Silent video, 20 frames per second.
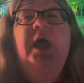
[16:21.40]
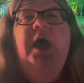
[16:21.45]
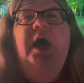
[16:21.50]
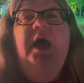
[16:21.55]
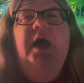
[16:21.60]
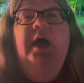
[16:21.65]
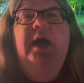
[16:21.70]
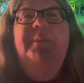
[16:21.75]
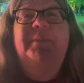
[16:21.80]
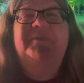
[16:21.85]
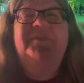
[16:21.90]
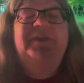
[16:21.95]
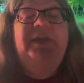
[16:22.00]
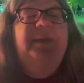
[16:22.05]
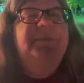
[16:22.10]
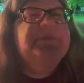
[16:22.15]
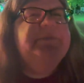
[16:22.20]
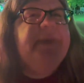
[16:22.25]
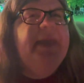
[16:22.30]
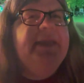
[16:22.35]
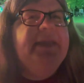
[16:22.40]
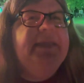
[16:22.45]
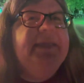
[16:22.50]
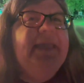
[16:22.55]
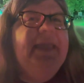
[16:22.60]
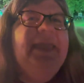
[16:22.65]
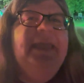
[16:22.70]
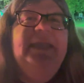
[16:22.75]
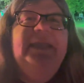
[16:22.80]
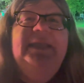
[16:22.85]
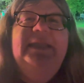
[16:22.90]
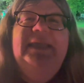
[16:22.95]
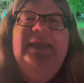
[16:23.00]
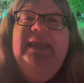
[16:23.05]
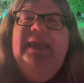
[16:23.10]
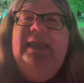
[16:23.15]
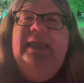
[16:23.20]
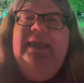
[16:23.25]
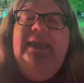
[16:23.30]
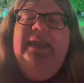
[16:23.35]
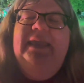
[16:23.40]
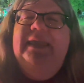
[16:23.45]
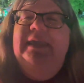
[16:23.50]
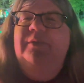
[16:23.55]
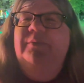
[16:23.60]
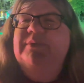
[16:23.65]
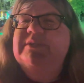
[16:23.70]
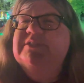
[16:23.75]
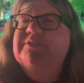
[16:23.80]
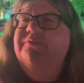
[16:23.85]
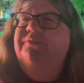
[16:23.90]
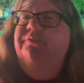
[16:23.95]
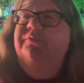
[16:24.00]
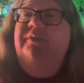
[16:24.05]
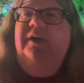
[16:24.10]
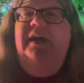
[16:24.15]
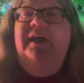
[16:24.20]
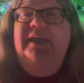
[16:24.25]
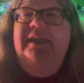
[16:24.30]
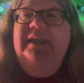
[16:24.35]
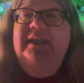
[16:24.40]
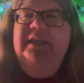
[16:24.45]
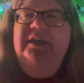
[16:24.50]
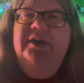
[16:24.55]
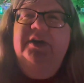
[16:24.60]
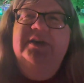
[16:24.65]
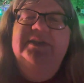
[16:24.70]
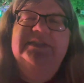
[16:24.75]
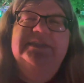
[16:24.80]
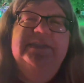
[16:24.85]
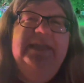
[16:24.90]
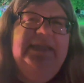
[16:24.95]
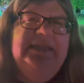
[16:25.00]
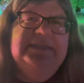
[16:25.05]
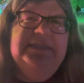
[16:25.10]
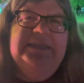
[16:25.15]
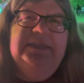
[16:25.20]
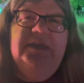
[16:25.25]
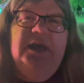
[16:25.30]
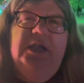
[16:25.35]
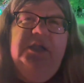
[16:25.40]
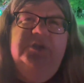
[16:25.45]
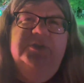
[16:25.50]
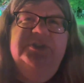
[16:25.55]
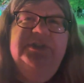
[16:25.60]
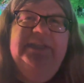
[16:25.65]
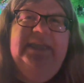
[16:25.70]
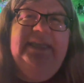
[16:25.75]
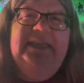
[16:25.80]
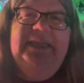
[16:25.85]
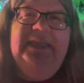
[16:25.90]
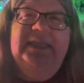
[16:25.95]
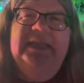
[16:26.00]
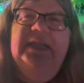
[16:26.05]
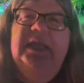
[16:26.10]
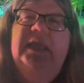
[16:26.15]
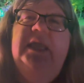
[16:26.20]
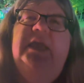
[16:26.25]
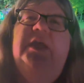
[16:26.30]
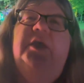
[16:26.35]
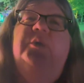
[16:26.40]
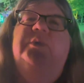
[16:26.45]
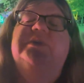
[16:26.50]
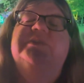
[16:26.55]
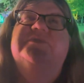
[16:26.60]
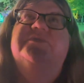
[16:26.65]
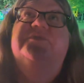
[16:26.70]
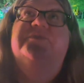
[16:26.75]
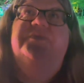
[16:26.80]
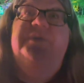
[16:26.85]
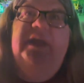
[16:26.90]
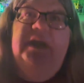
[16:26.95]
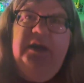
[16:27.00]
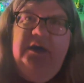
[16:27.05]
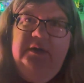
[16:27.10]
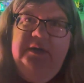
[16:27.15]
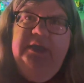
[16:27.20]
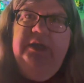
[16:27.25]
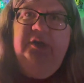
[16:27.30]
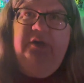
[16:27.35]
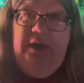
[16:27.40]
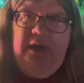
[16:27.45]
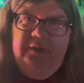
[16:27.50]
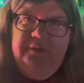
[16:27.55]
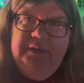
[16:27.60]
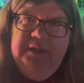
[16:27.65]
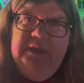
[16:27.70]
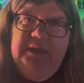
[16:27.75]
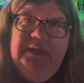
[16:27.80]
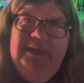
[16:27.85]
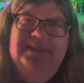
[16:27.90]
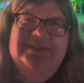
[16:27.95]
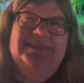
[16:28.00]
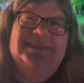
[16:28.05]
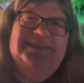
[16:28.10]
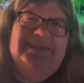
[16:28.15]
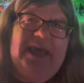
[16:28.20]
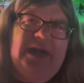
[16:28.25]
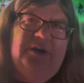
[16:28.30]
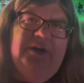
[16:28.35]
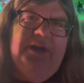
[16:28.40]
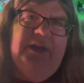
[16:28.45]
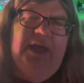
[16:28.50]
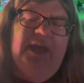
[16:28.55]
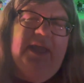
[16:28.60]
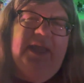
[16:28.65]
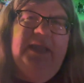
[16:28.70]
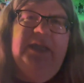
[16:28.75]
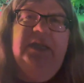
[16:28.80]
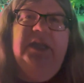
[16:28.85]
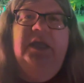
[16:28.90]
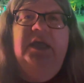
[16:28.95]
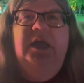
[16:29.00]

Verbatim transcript: Um, if it comes back again, it was fun. It costs $19 to get in was very crowded. It is a Saturday night.